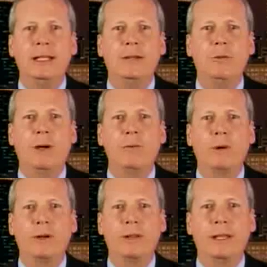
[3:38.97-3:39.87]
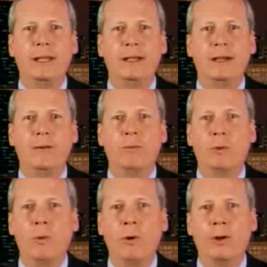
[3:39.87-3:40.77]
and one where they
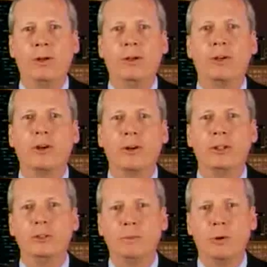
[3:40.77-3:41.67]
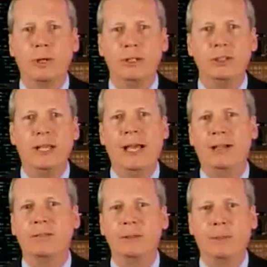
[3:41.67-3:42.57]
reward and encourage employees to
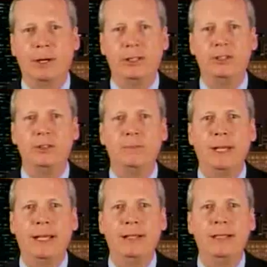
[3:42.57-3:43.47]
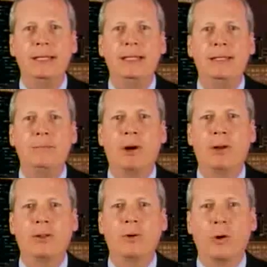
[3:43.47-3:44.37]
actively participate in
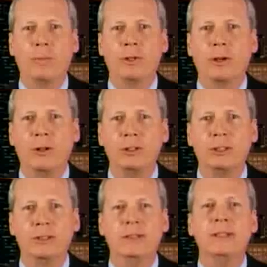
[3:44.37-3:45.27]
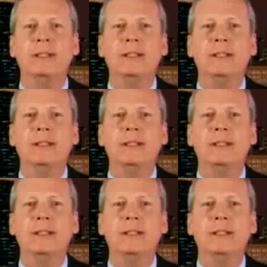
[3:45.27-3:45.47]
part of the corporate culture